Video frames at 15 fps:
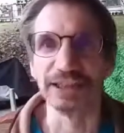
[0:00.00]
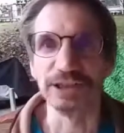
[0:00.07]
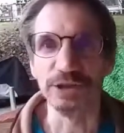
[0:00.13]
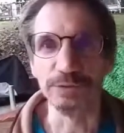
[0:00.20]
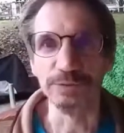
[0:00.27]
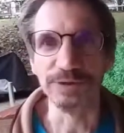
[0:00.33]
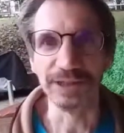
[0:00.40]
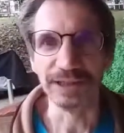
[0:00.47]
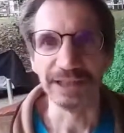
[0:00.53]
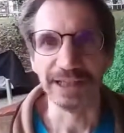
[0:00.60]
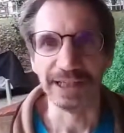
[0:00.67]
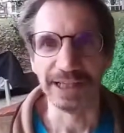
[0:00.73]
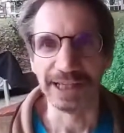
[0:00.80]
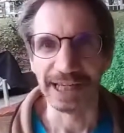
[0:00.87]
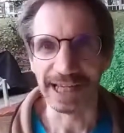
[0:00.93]
You will
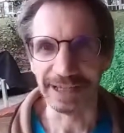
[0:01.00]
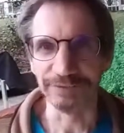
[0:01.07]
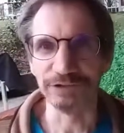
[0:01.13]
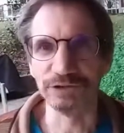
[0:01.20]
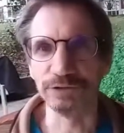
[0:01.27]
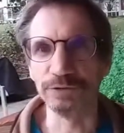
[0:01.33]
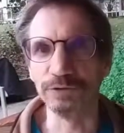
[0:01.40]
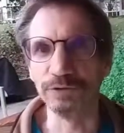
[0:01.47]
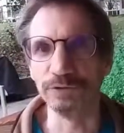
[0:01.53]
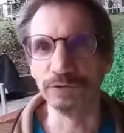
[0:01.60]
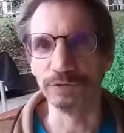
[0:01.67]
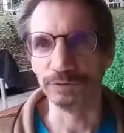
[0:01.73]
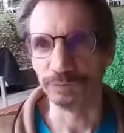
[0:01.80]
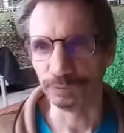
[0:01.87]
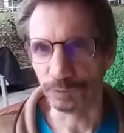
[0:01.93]
have to
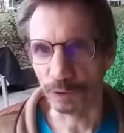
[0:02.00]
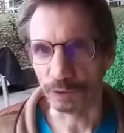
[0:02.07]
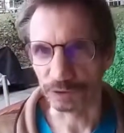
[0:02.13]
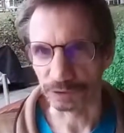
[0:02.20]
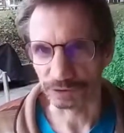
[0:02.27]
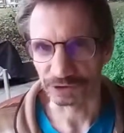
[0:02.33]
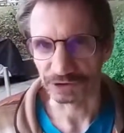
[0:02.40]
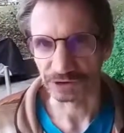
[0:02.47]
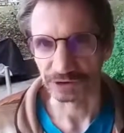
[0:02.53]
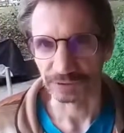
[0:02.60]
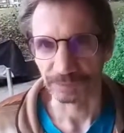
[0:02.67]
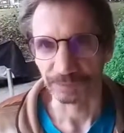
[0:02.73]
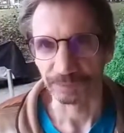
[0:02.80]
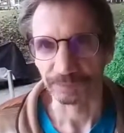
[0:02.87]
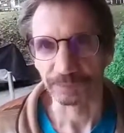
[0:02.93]
focus.
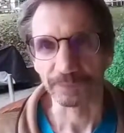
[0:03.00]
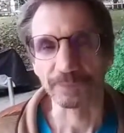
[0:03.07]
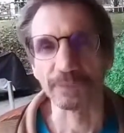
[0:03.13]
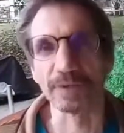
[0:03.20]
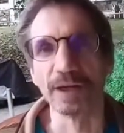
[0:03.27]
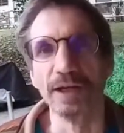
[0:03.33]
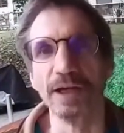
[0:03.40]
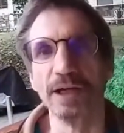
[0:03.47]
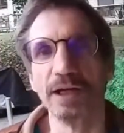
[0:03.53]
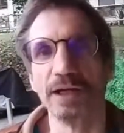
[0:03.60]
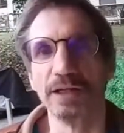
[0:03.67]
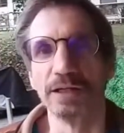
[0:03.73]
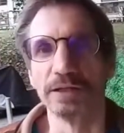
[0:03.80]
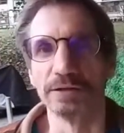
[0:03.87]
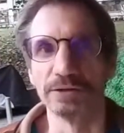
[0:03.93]

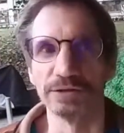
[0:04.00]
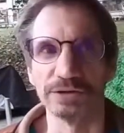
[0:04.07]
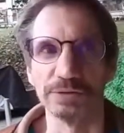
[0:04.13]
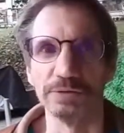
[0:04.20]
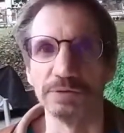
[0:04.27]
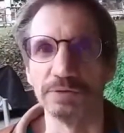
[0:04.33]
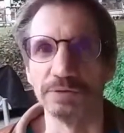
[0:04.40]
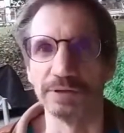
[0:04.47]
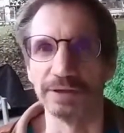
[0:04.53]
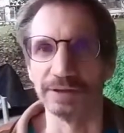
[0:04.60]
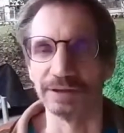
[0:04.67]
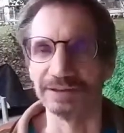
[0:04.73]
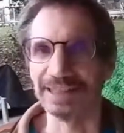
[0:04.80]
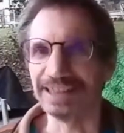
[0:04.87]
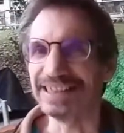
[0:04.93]
So
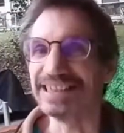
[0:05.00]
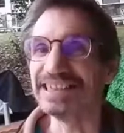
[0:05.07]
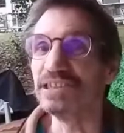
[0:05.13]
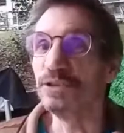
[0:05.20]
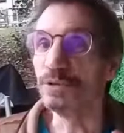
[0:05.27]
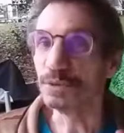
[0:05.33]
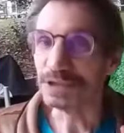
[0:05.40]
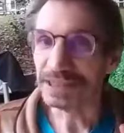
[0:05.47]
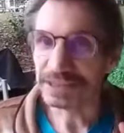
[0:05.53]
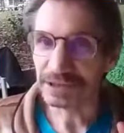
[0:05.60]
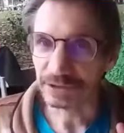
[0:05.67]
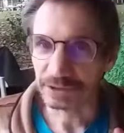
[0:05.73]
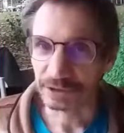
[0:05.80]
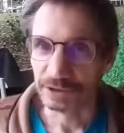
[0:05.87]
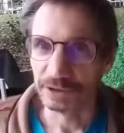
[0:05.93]
that is the
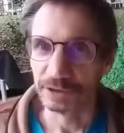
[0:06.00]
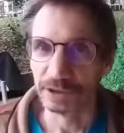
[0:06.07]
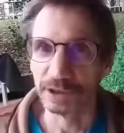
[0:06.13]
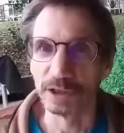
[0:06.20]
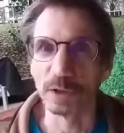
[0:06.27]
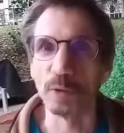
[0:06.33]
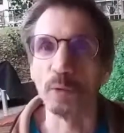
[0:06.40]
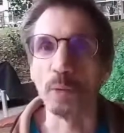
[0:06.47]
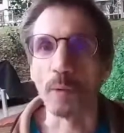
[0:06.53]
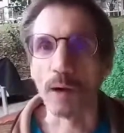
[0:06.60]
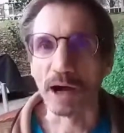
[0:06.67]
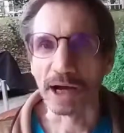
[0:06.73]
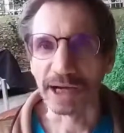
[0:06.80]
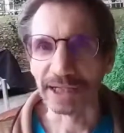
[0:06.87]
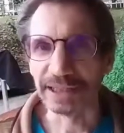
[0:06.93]
reason
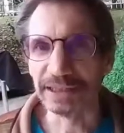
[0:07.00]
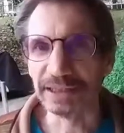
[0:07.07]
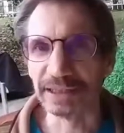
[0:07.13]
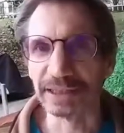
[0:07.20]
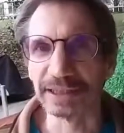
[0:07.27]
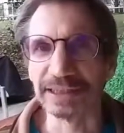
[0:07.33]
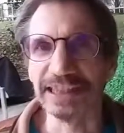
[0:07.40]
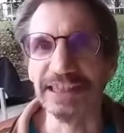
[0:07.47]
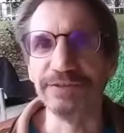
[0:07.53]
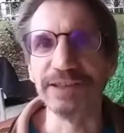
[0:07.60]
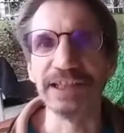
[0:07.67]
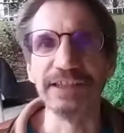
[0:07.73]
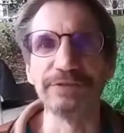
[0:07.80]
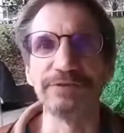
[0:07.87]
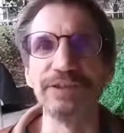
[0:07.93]
why,
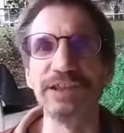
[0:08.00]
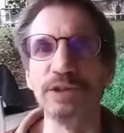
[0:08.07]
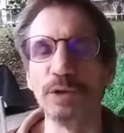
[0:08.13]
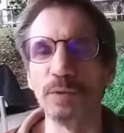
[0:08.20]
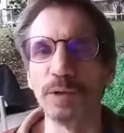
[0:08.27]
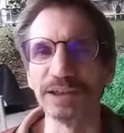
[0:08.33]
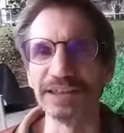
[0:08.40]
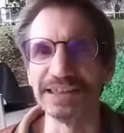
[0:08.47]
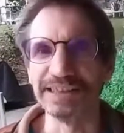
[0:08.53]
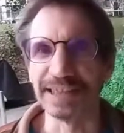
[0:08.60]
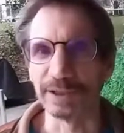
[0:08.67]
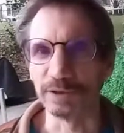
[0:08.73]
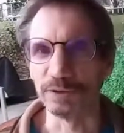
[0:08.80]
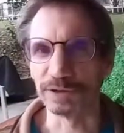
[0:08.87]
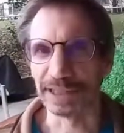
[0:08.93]
even if we know what is the
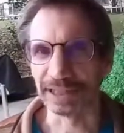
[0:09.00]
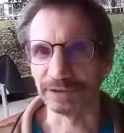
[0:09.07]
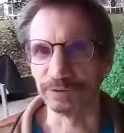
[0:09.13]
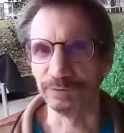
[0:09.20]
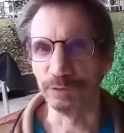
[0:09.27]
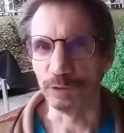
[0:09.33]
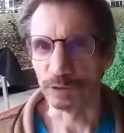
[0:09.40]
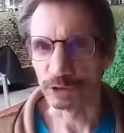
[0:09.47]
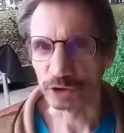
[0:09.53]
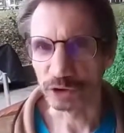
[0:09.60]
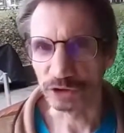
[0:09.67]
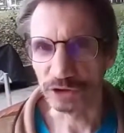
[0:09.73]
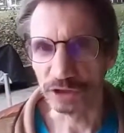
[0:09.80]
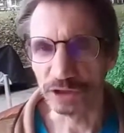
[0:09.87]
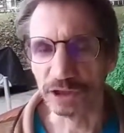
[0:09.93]
correct
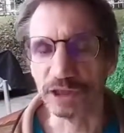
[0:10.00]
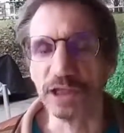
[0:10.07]
version,